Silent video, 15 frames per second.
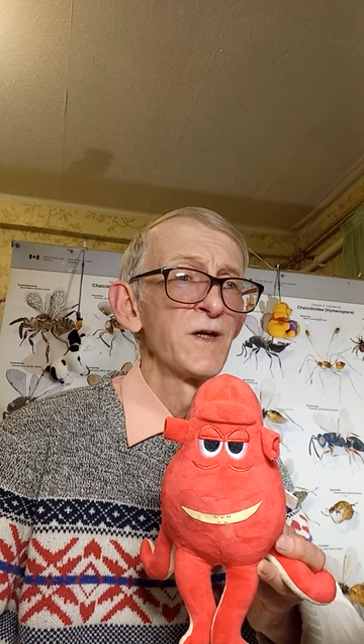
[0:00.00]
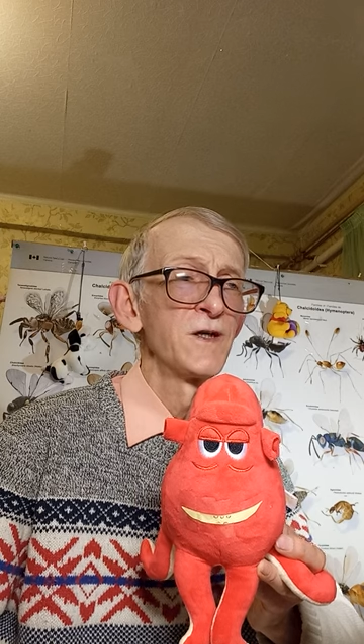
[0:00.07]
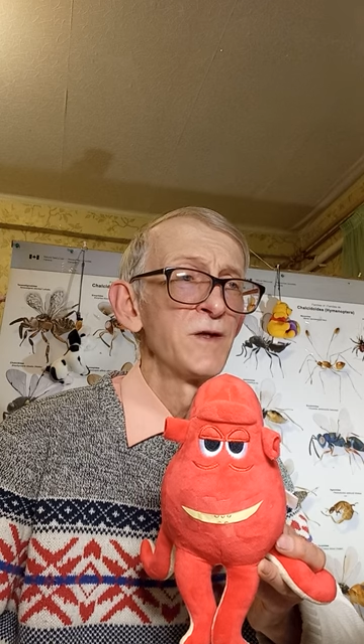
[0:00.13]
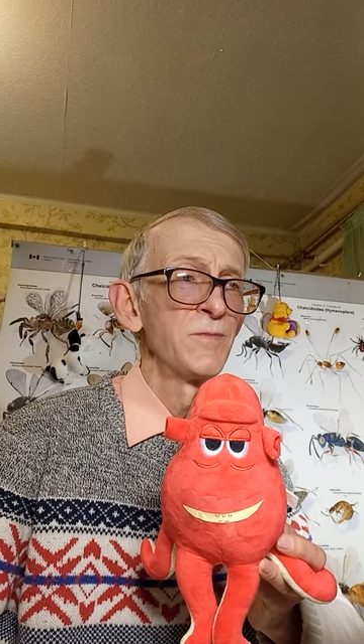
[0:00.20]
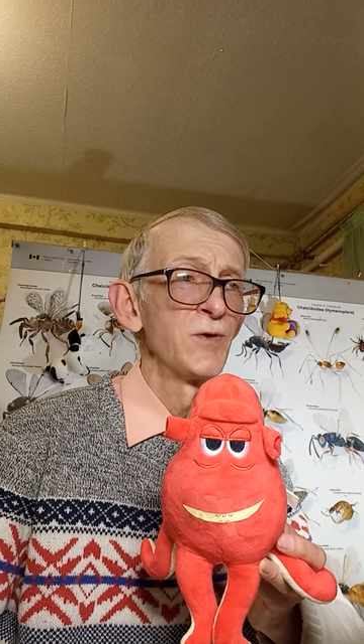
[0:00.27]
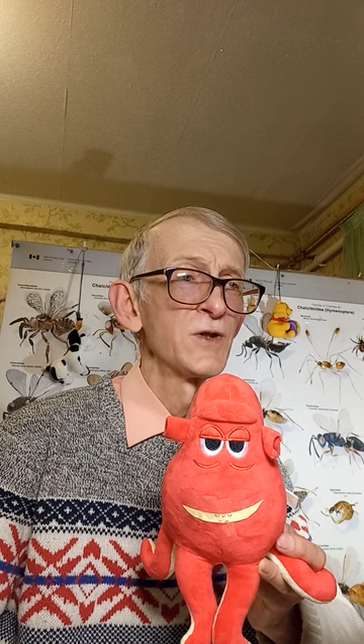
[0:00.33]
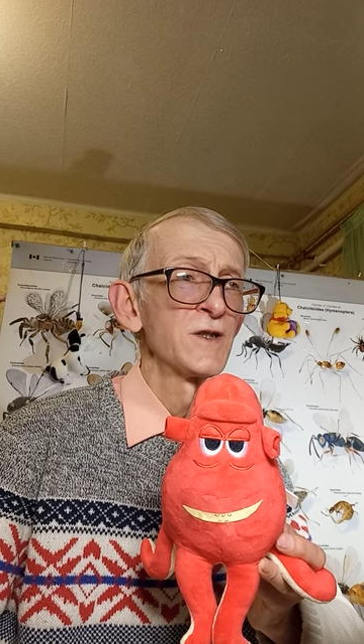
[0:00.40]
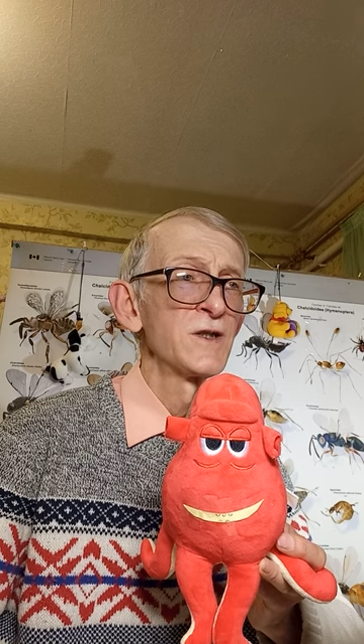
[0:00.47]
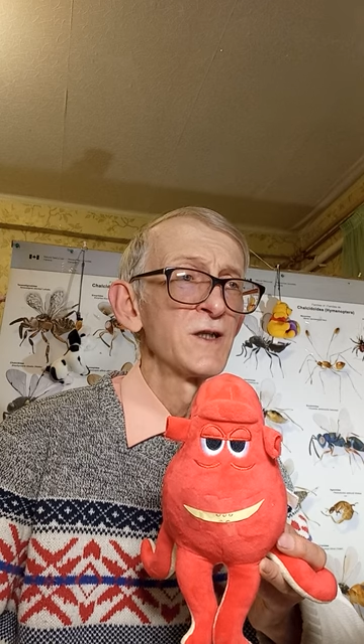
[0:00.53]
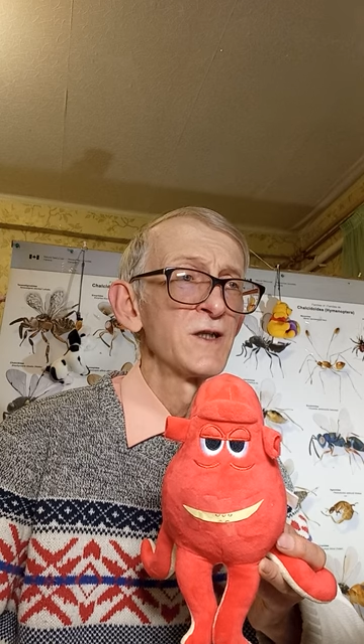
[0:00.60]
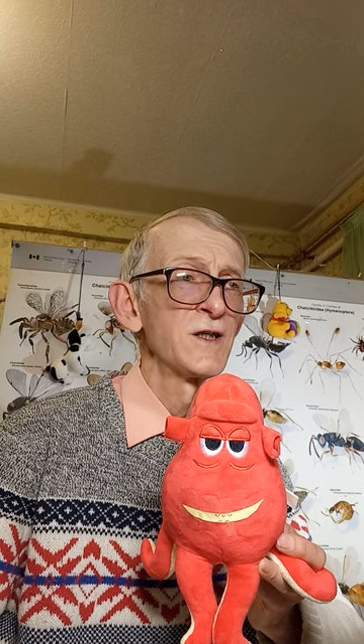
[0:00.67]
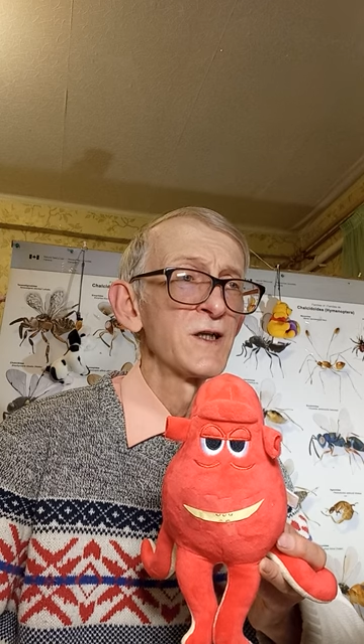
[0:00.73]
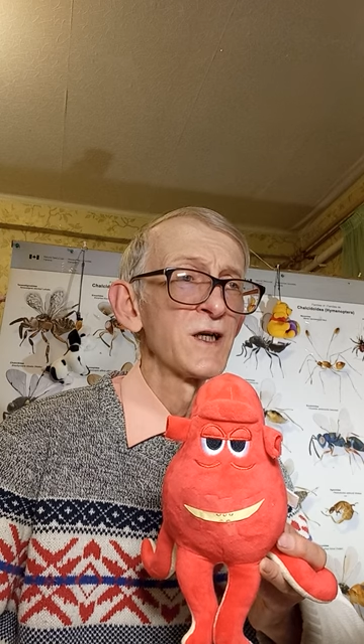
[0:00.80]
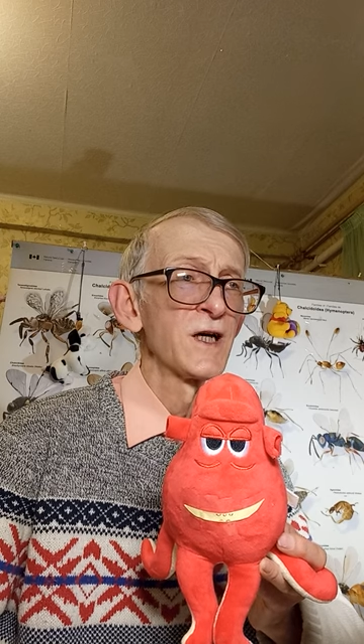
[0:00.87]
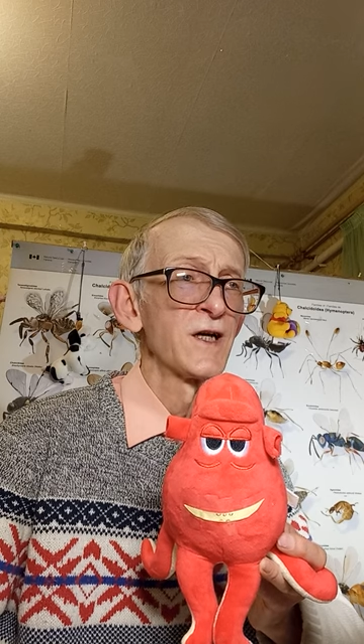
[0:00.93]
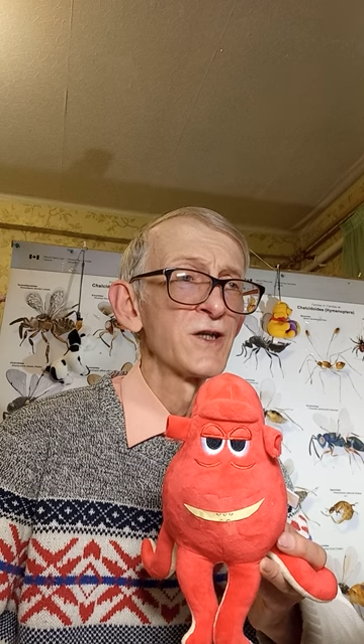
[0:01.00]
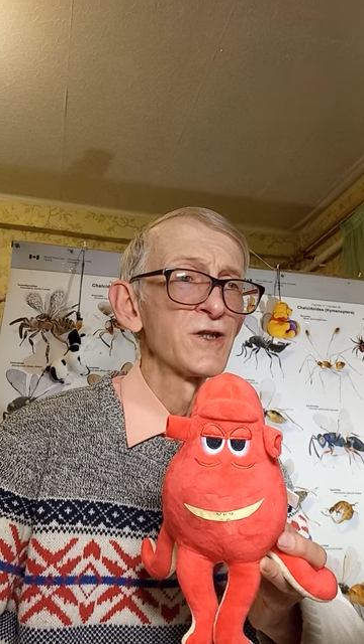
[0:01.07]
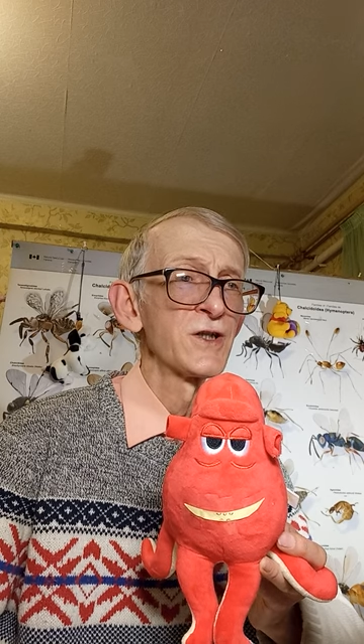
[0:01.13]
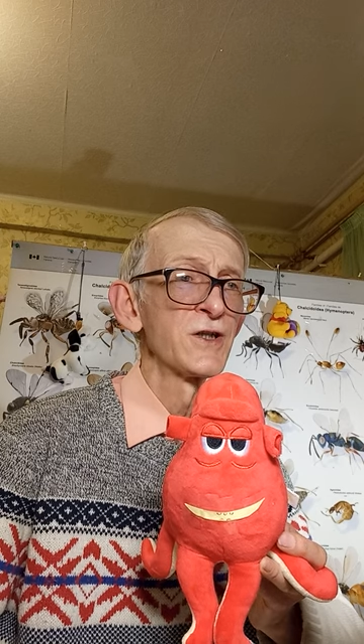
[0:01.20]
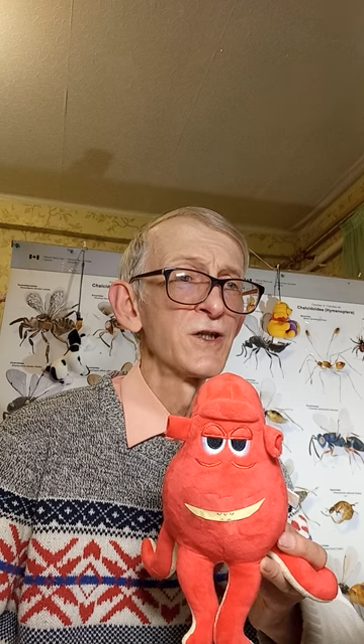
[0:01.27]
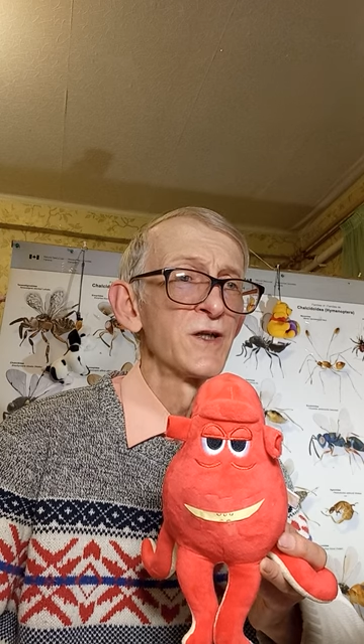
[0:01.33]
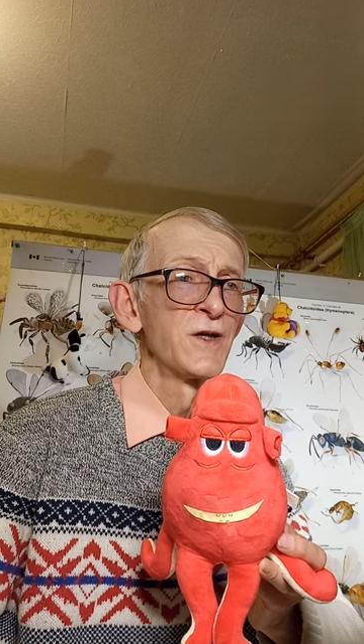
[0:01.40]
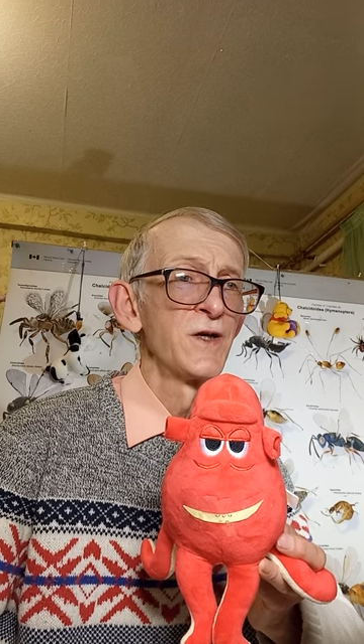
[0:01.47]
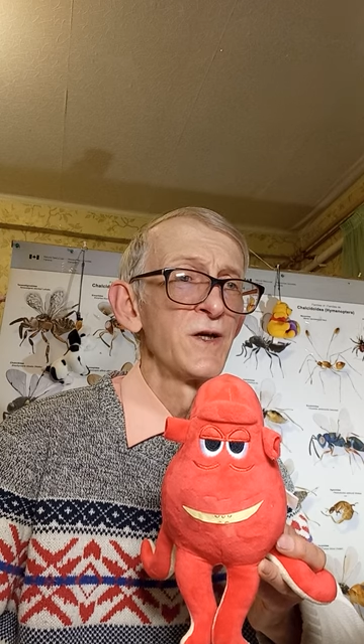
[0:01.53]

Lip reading: deposited in collection